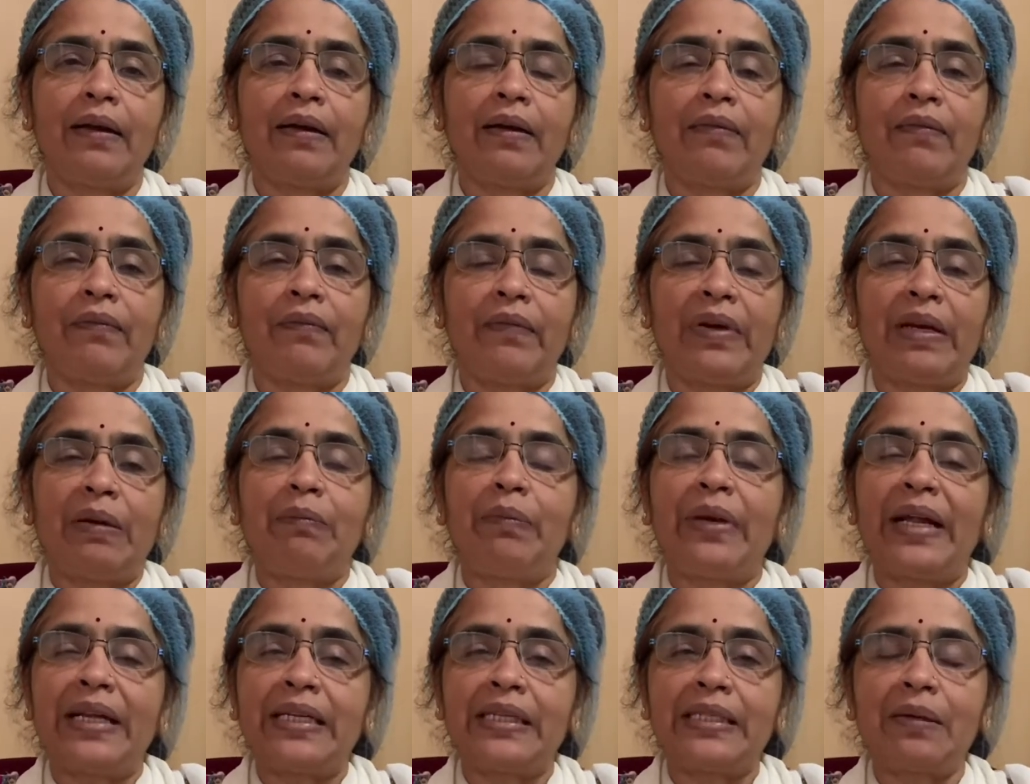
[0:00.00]
when
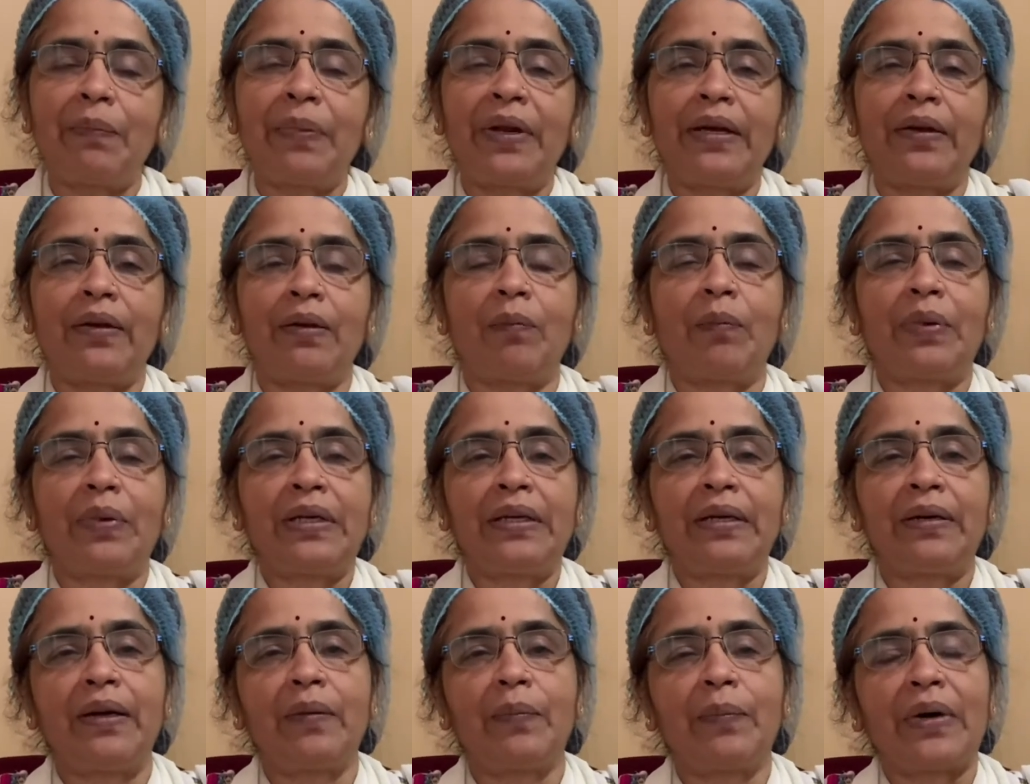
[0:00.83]
blood supply to a
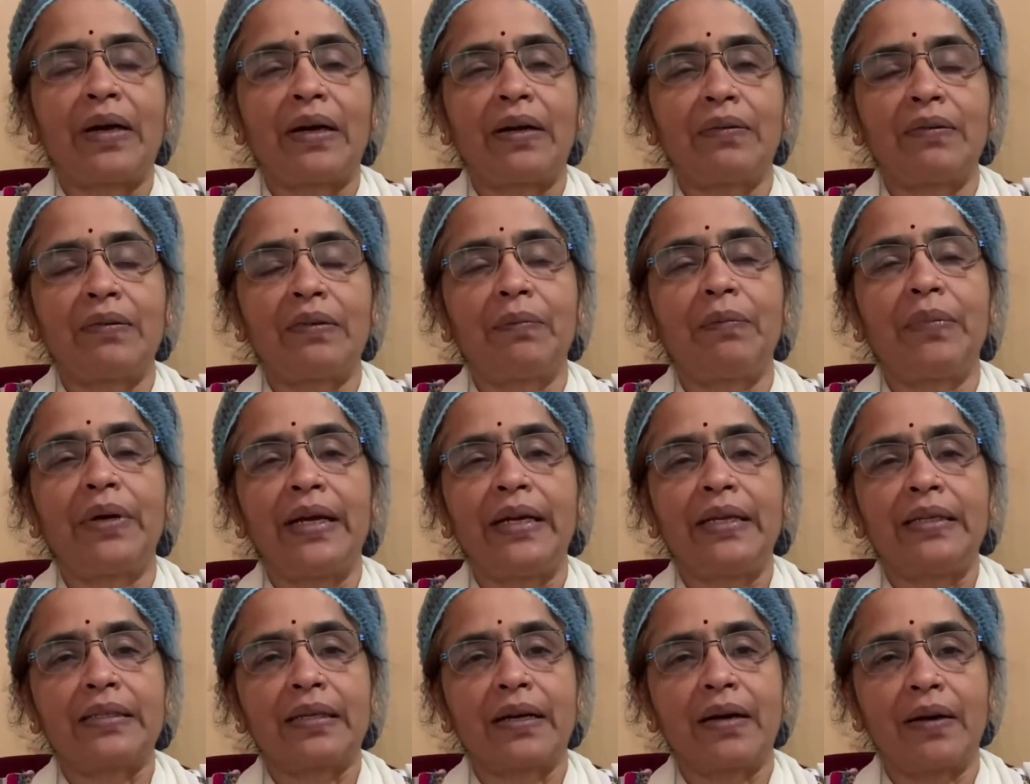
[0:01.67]
particular part of the
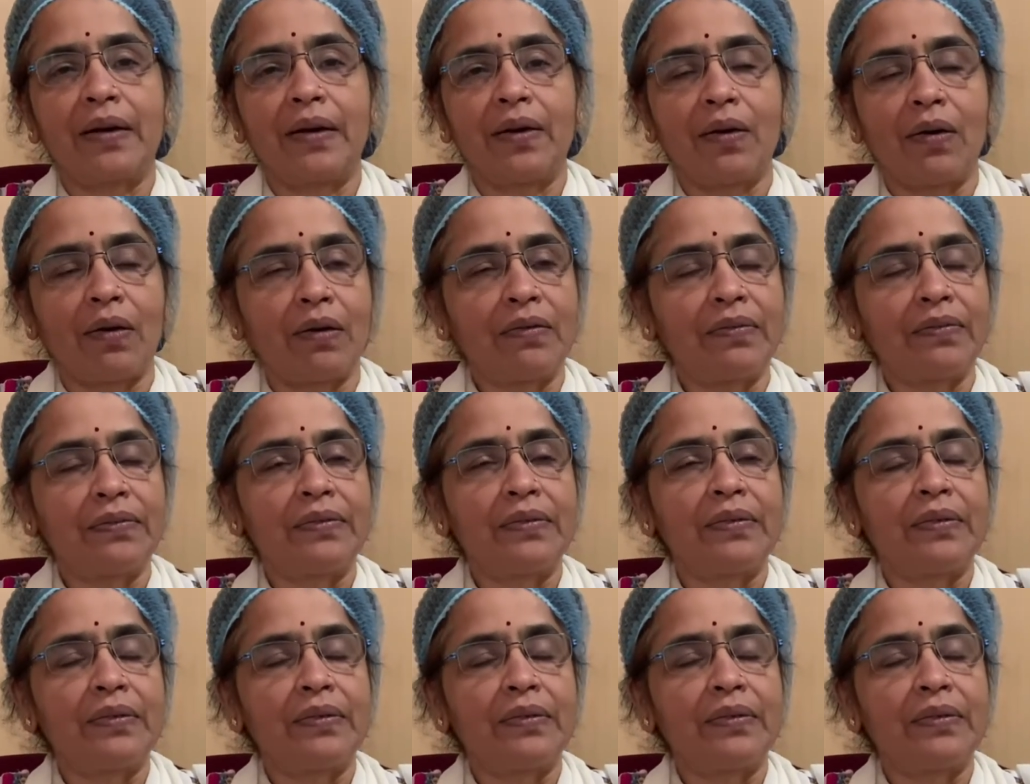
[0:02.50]
brain is cut off